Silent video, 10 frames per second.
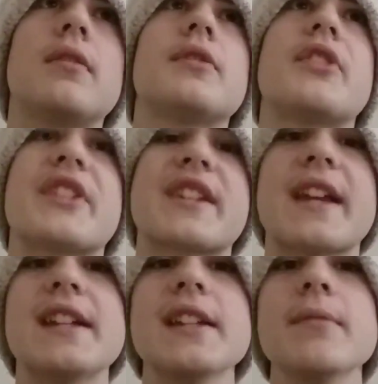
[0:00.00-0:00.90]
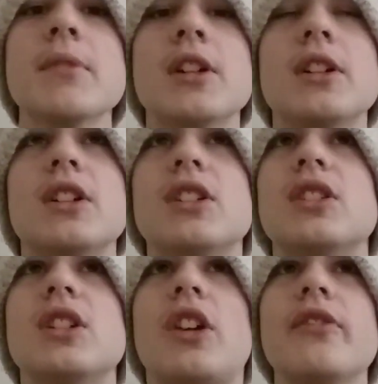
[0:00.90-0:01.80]
the same.
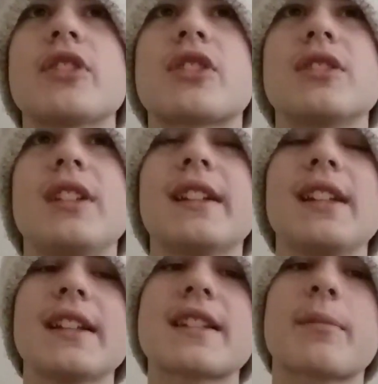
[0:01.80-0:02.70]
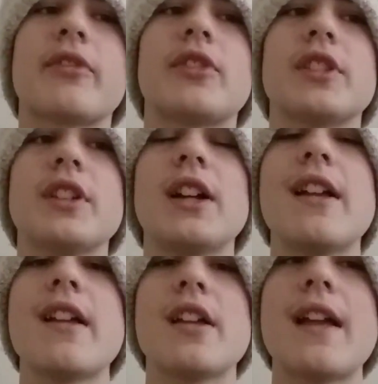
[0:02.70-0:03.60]
Obviously, like I said before,
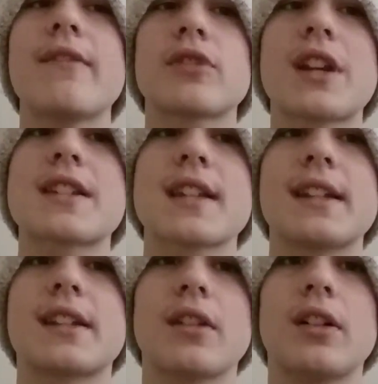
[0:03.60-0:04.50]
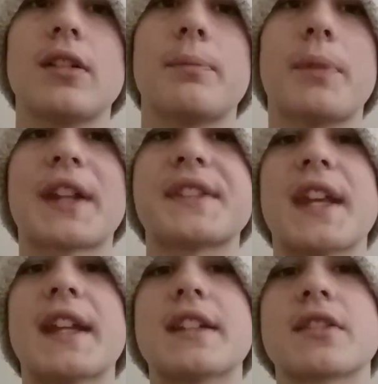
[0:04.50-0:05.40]
everyone has, like, bad
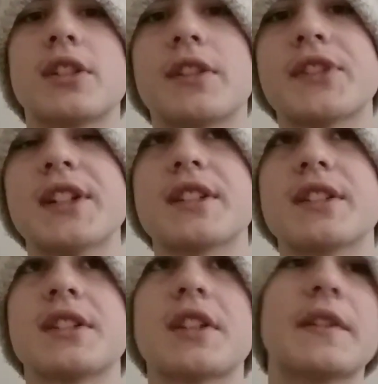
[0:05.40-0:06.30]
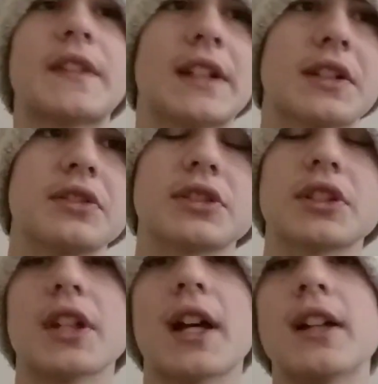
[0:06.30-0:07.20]
days and off days, and they don't feel as good
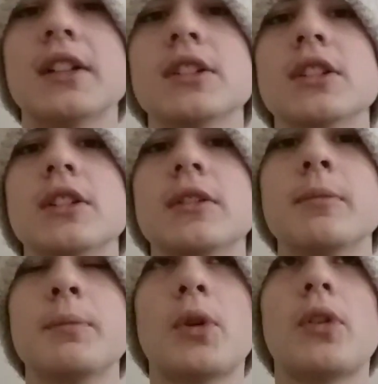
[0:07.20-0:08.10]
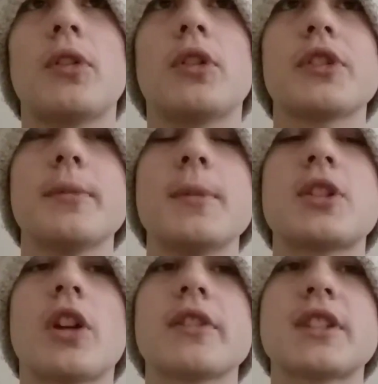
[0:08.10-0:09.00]
and that. But the
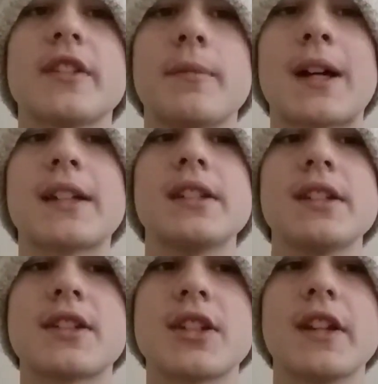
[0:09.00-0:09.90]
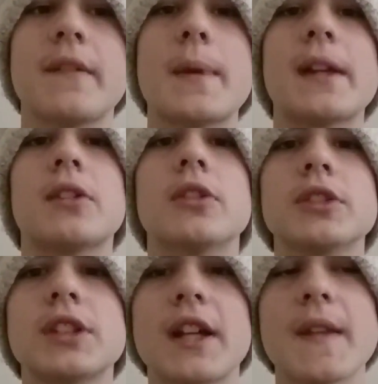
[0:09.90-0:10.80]
majority of mine this year have been
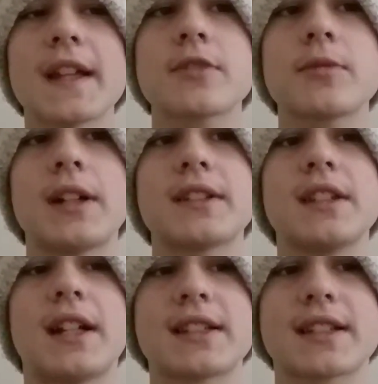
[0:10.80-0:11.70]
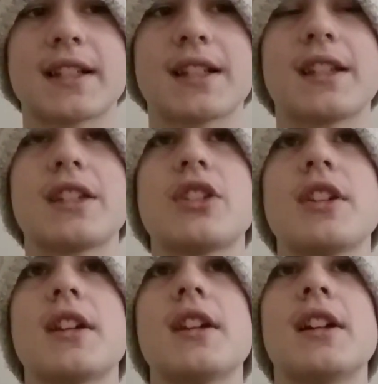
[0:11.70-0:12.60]
good, and that's why I decided this
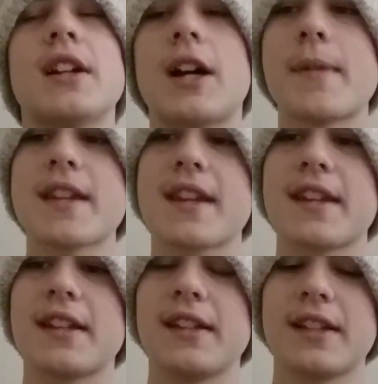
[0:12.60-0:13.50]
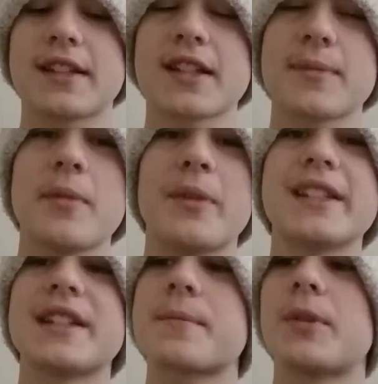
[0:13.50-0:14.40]
year. I basically, it sounds a bit
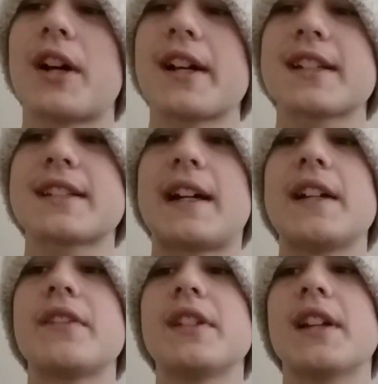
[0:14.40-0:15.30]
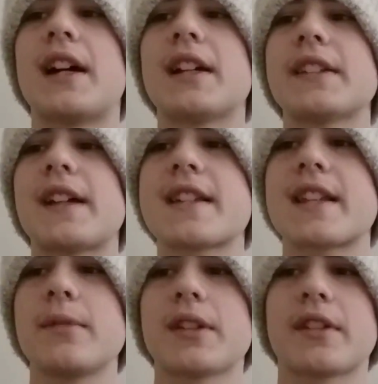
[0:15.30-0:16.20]
weird, this, but I had a diary, and I
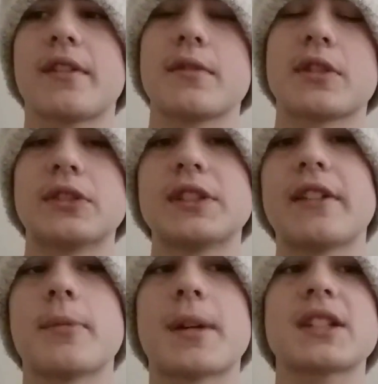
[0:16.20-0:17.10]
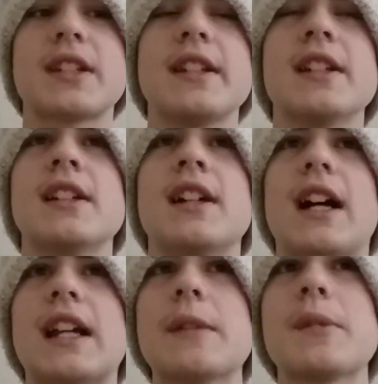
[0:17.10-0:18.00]
say whether it was a good day or a bad day.
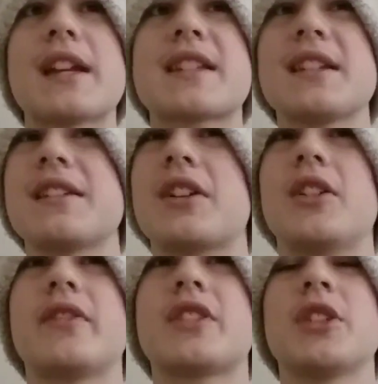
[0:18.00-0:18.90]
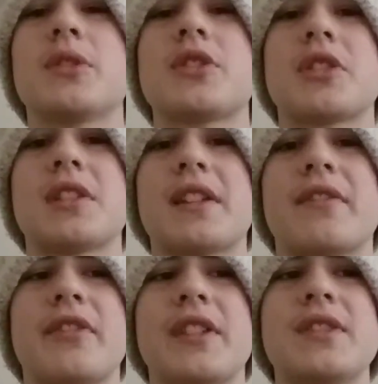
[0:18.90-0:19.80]
And I'm guessing over
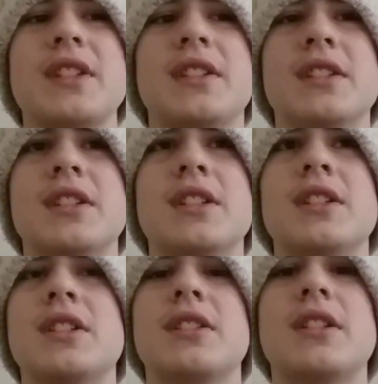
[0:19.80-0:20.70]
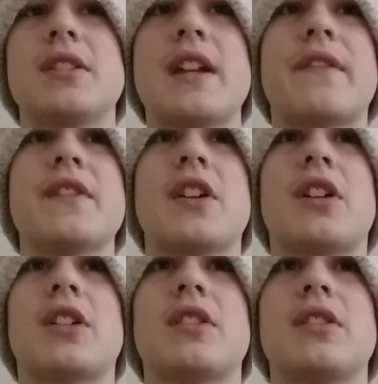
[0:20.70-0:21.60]
250, if
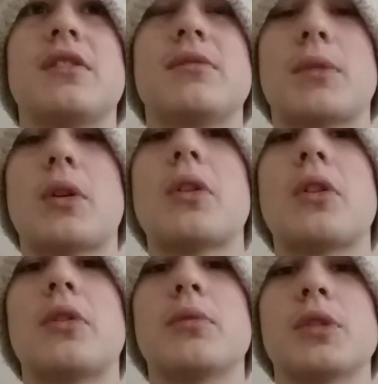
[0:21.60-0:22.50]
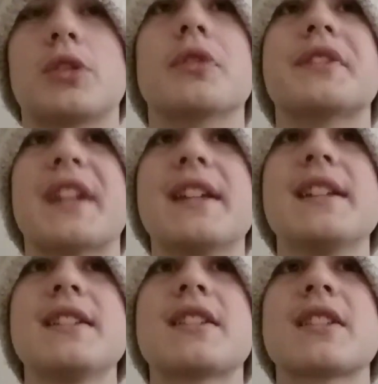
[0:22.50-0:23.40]
not more, were good
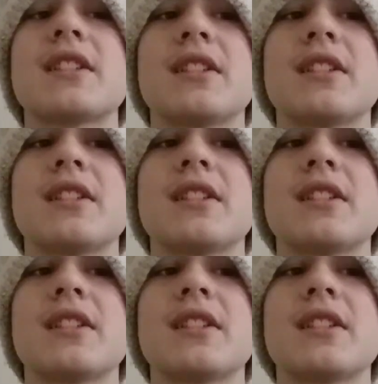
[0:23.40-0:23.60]
days.